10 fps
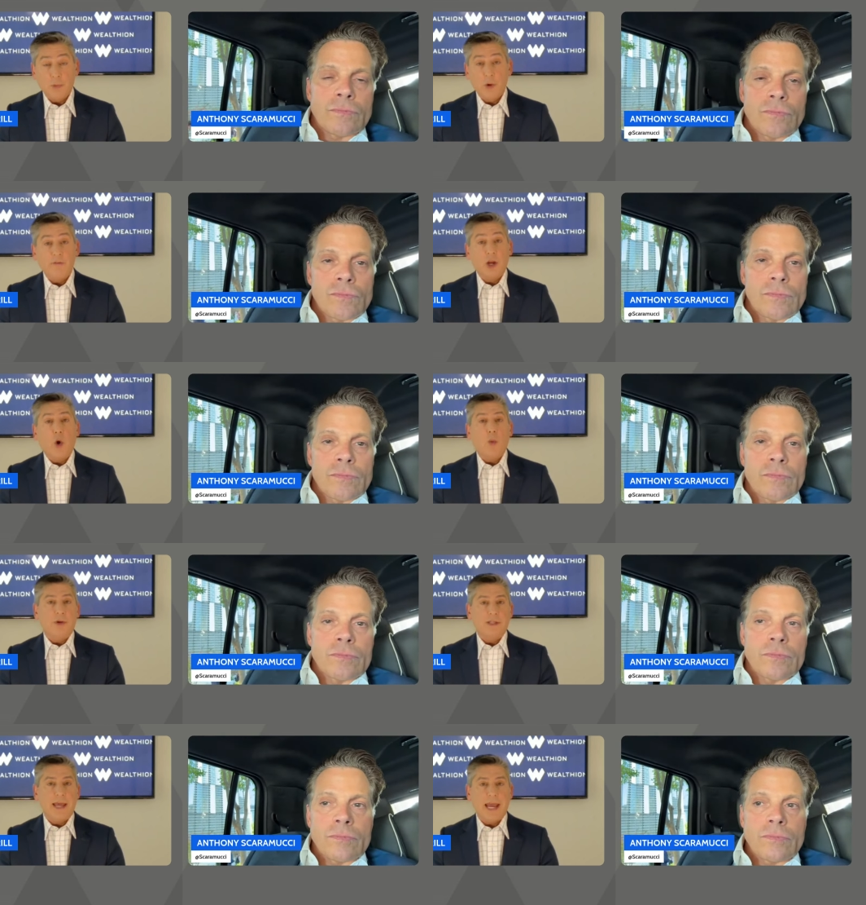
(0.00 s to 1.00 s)
Speaker 1: me. We have a
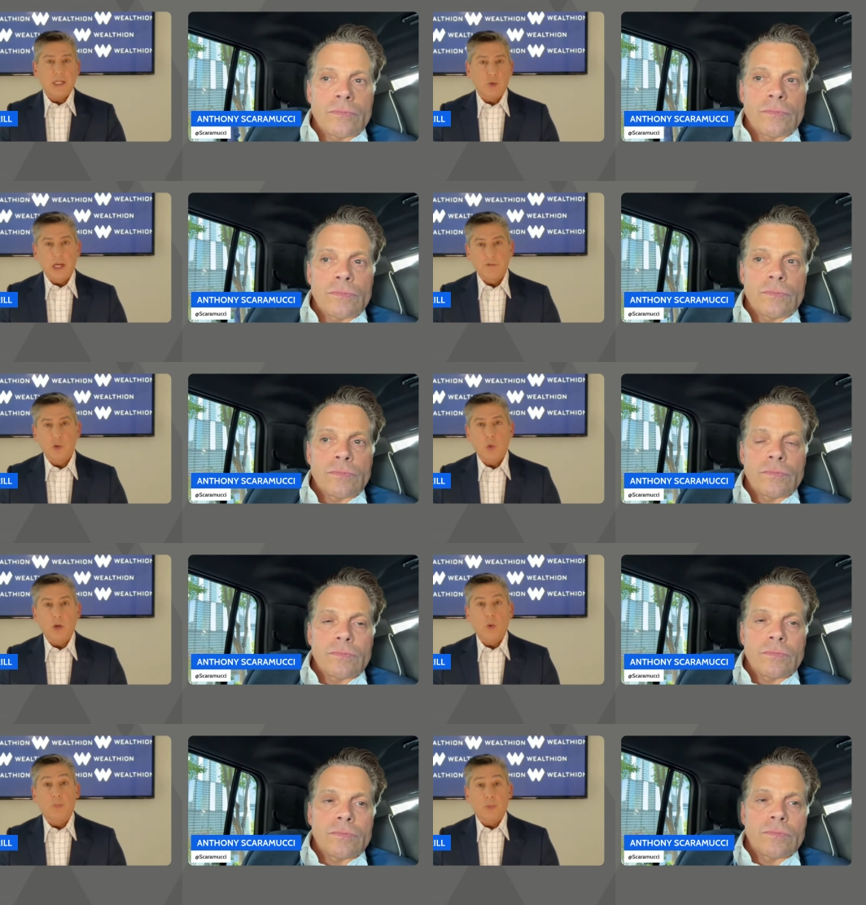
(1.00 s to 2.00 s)
corporate tax rate of
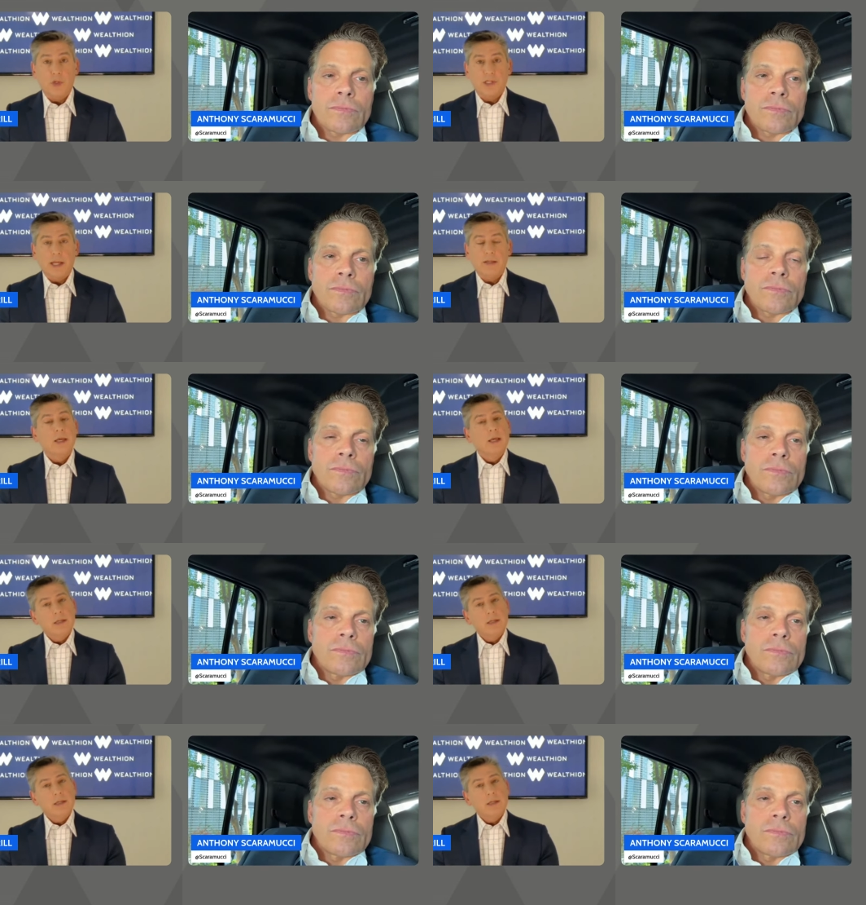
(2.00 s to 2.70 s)
21%.